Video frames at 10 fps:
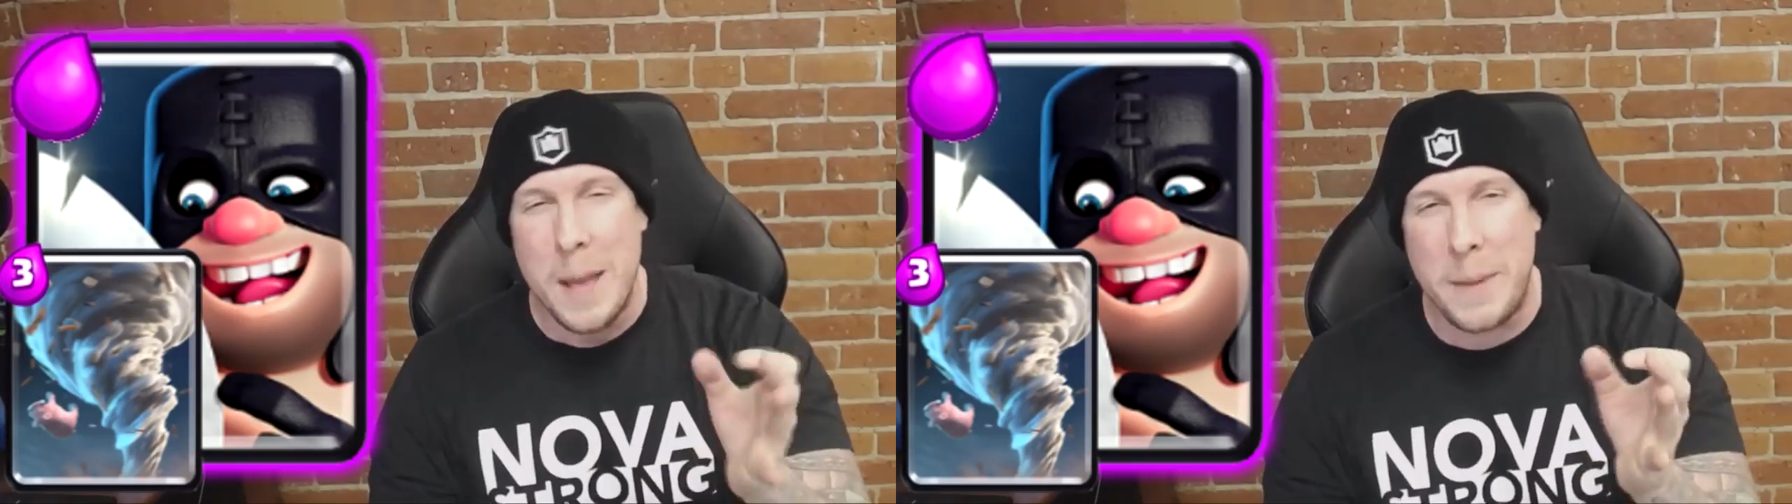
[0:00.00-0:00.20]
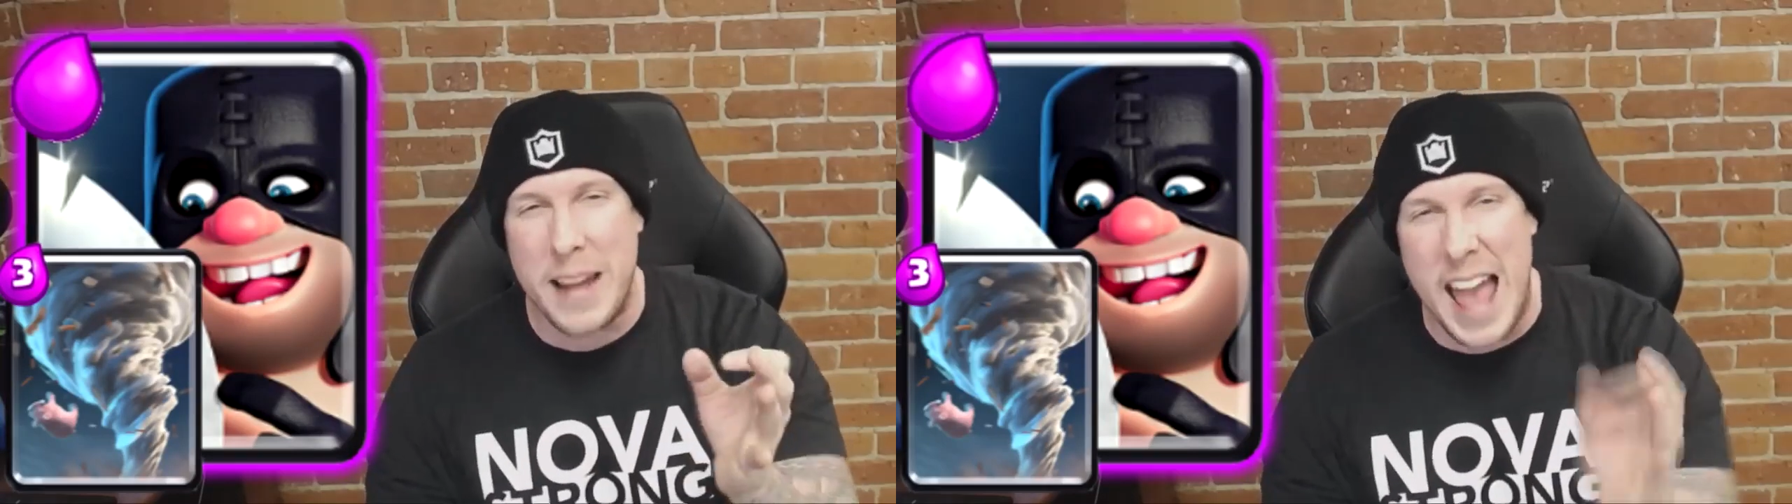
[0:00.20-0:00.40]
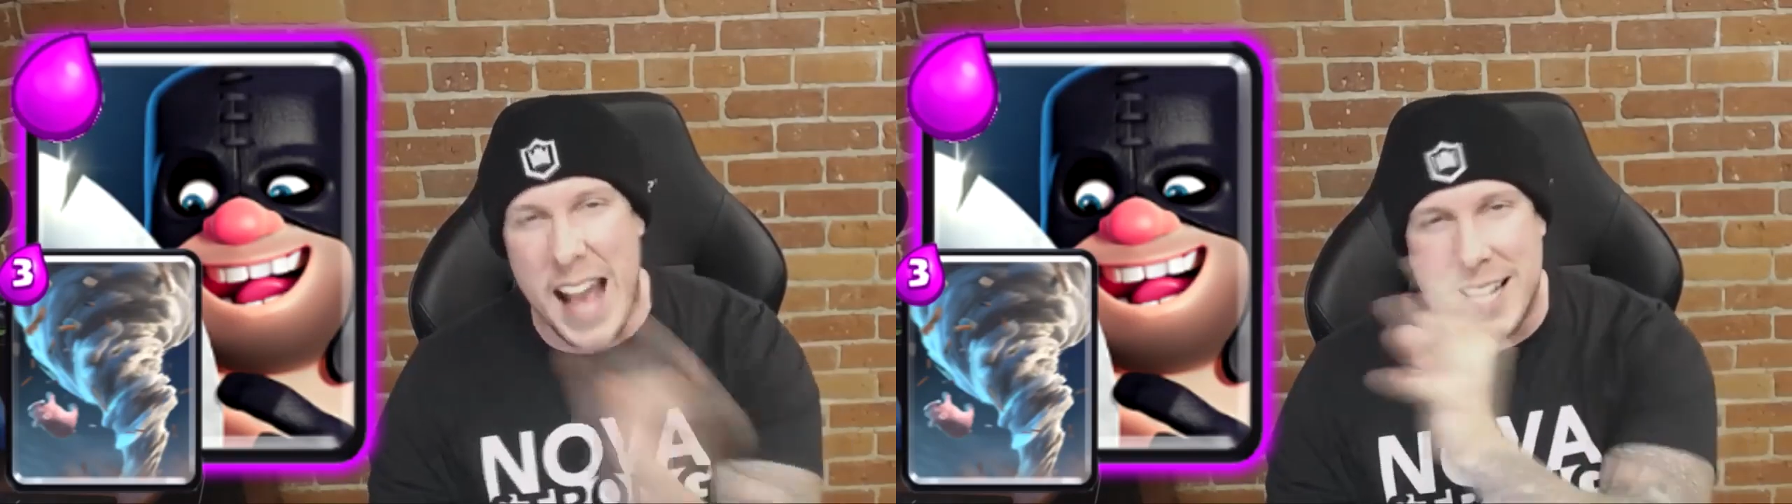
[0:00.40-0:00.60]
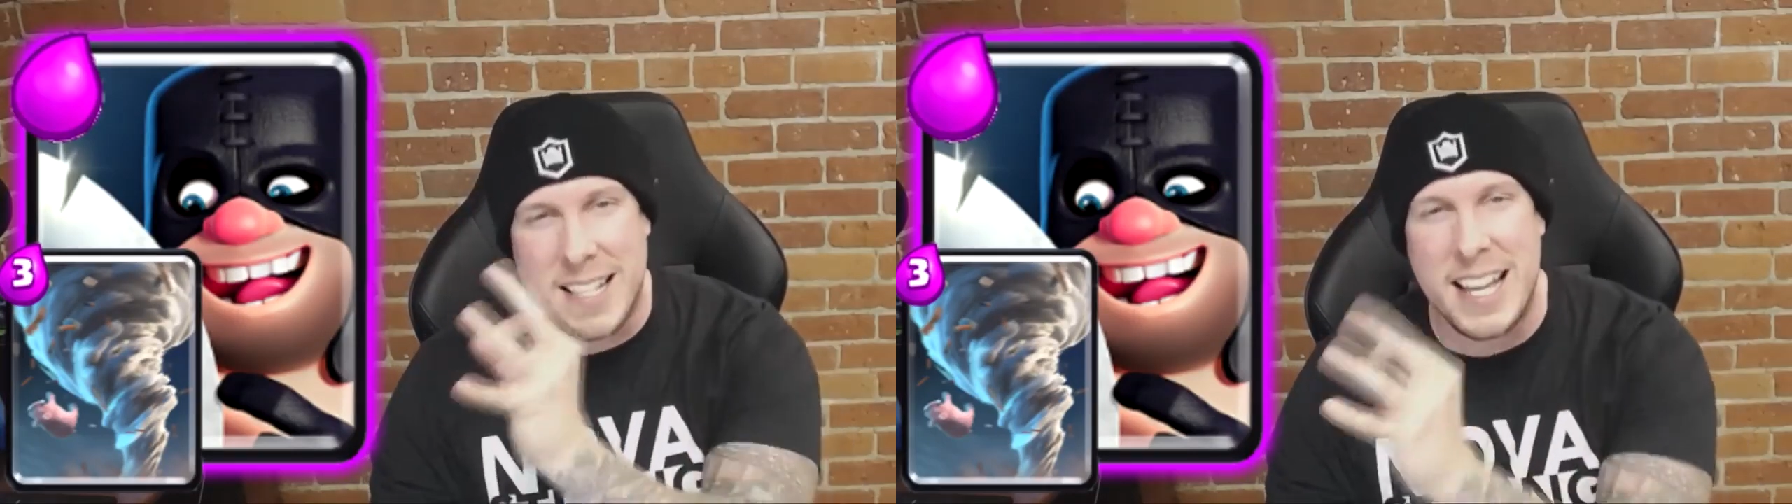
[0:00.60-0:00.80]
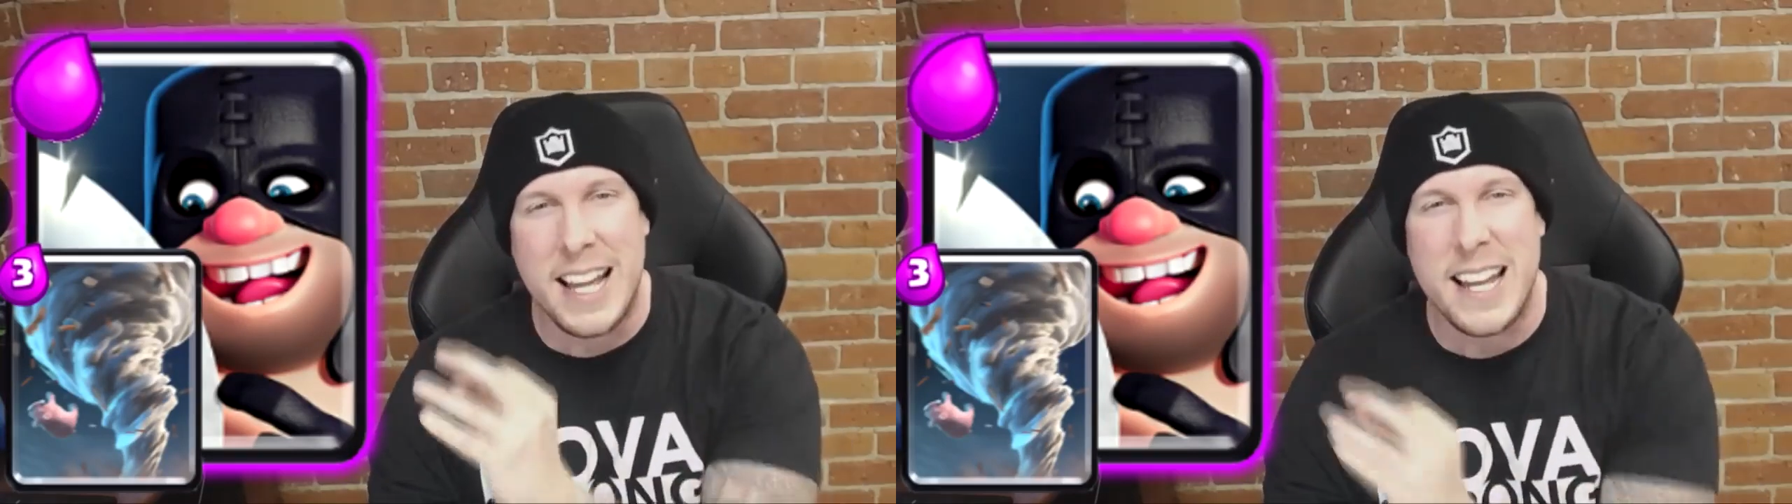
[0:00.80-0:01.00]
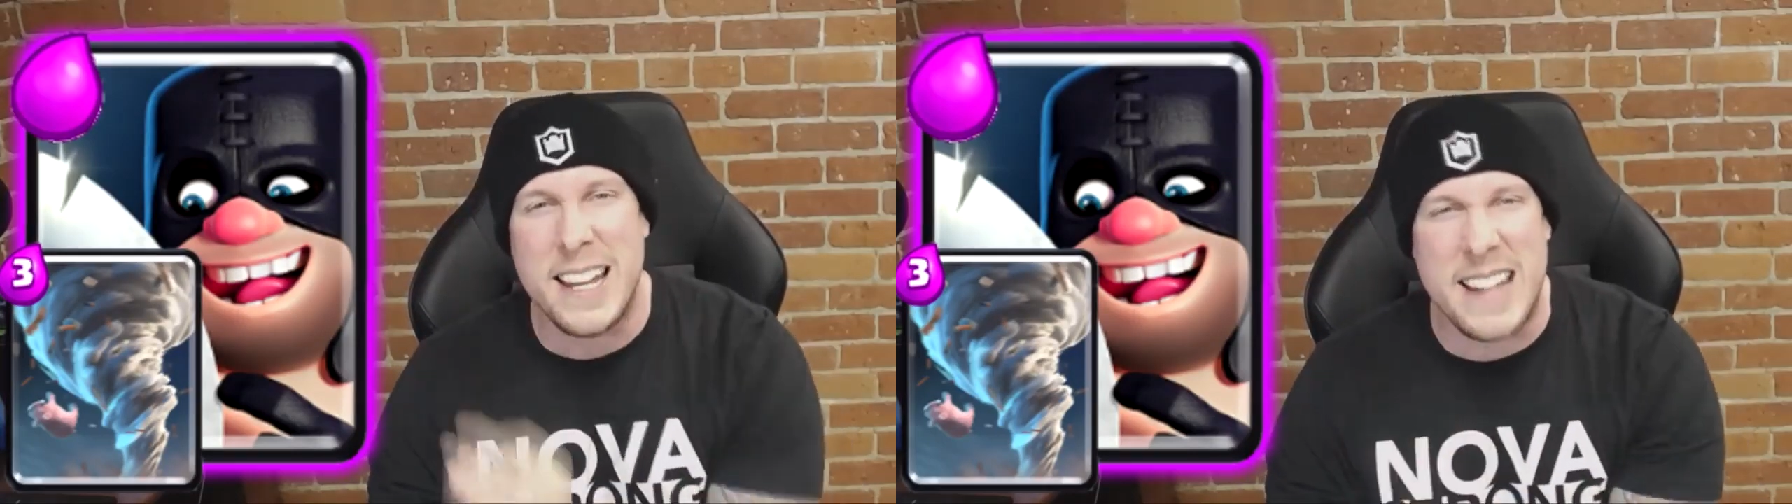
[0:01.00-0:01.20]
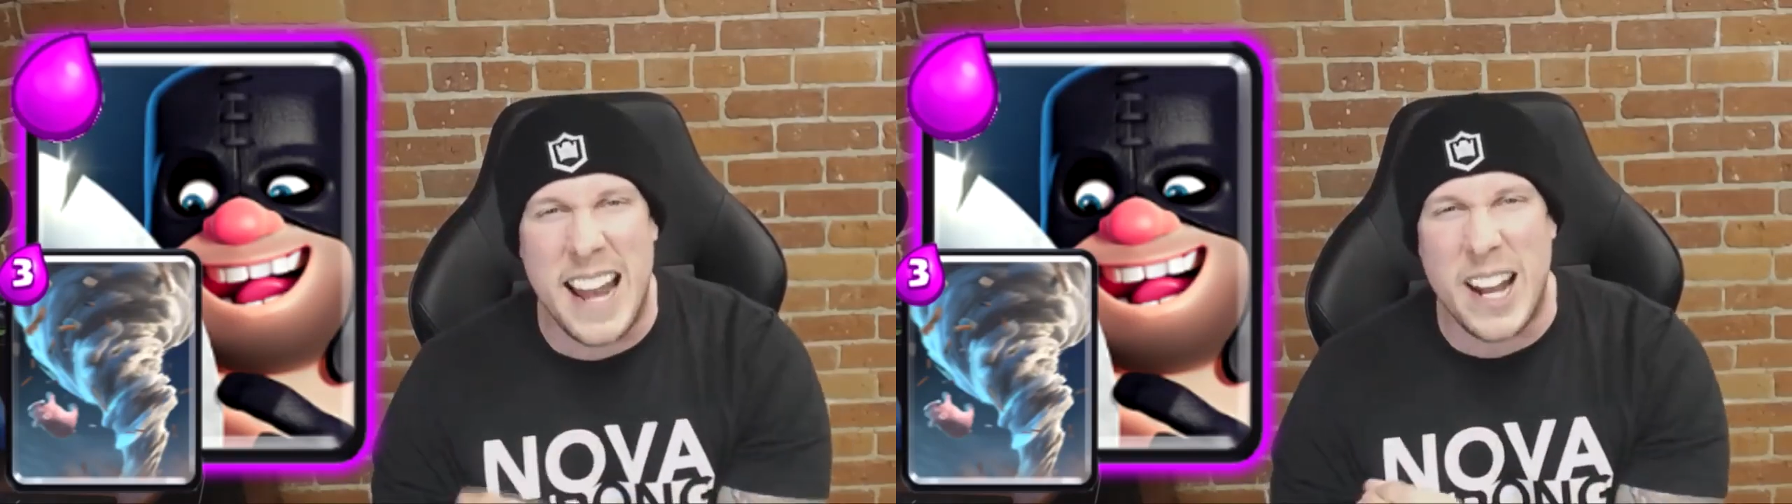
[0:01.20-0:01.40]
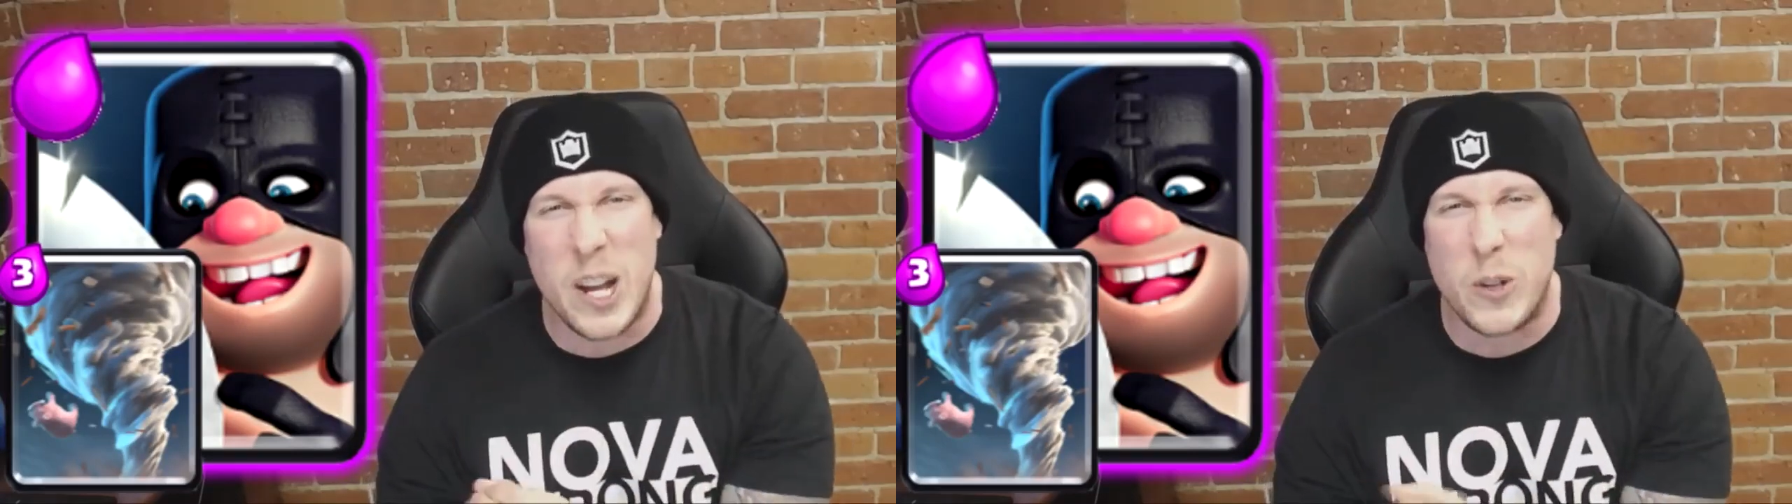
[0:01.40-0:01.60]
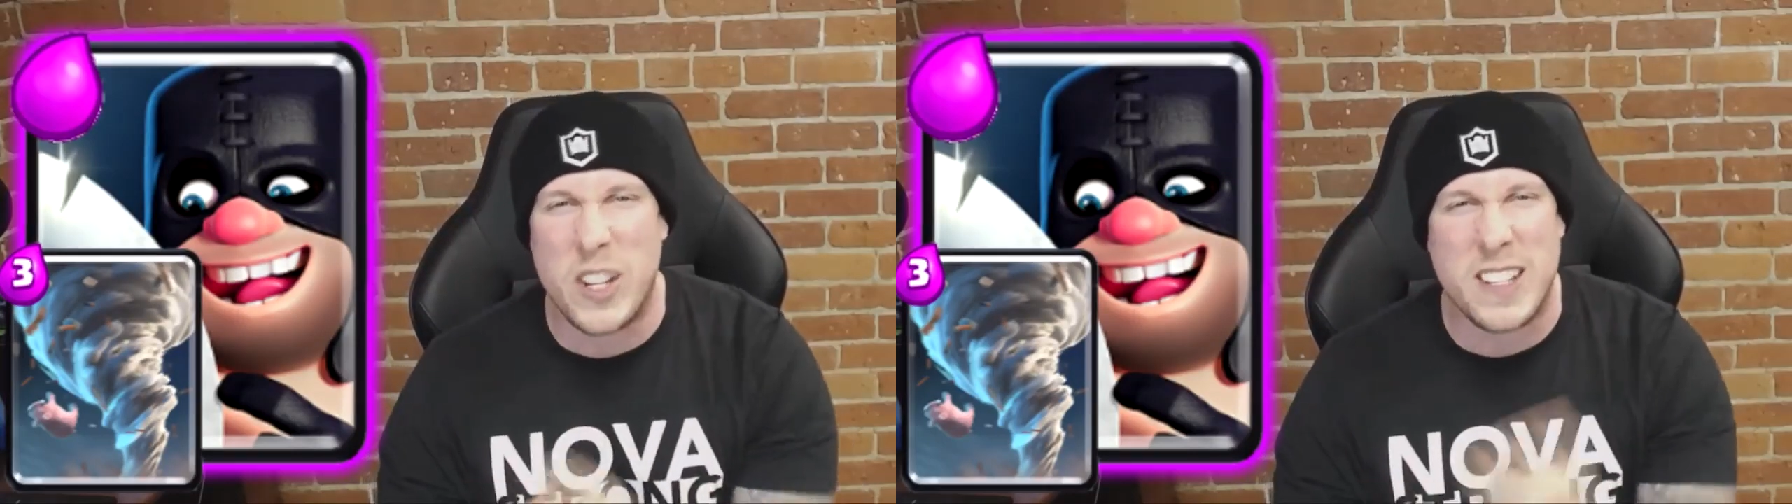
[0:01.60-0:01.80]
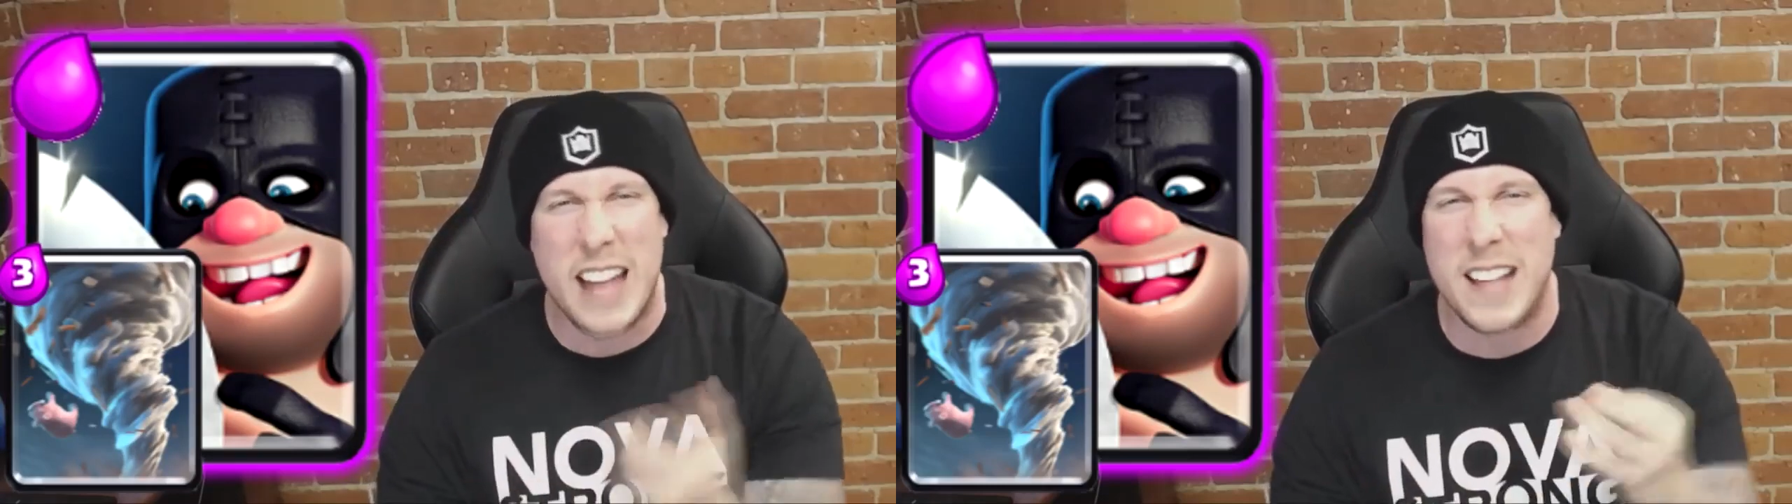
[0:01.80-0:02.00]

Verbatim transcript: but Exe Nado just